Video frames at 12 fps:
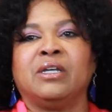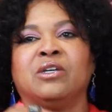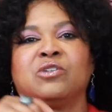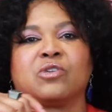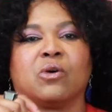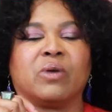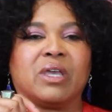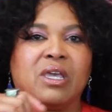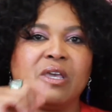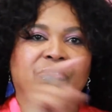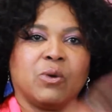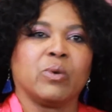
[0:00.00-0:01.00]
So
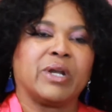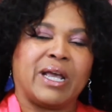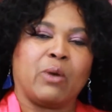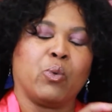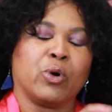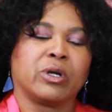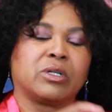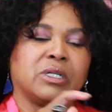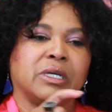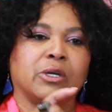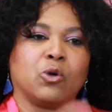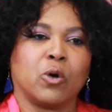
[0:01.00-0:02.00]
even when I worked
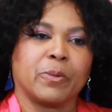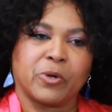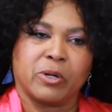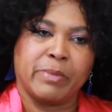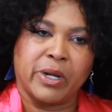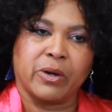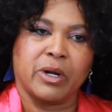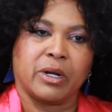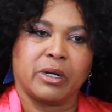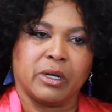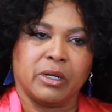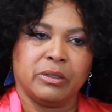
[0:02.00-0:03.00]
in corporate
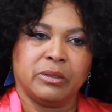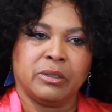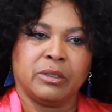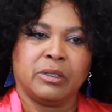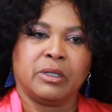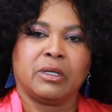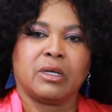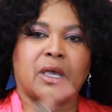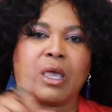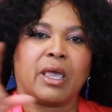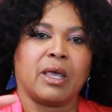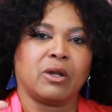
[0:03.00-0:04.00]
America
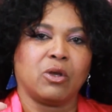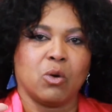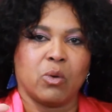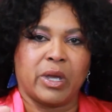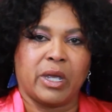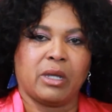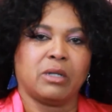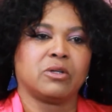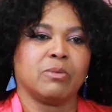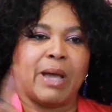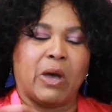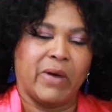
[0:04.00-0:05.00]
and going to
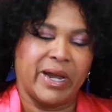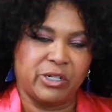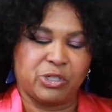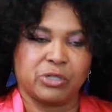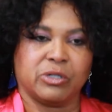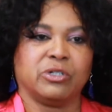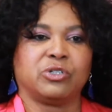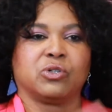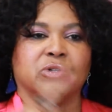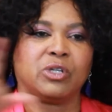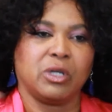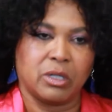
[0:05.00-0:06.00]
Mile High Church
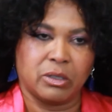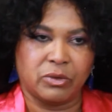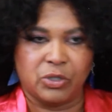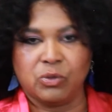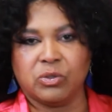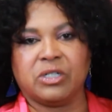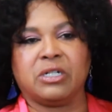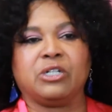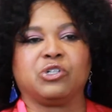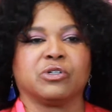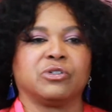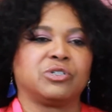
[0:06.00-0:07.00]
or Unity
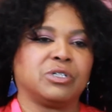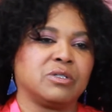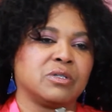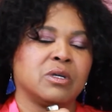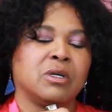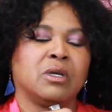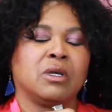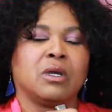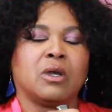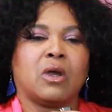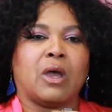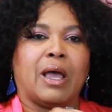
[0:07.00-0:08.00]
churches,
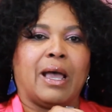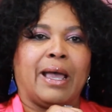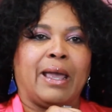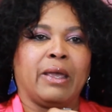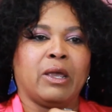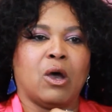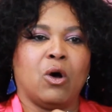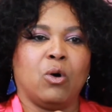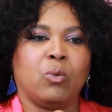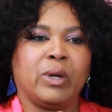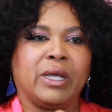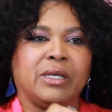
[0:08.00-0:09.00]
I
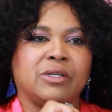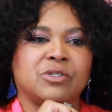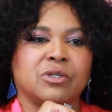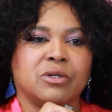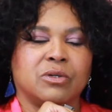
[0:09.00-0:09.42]
always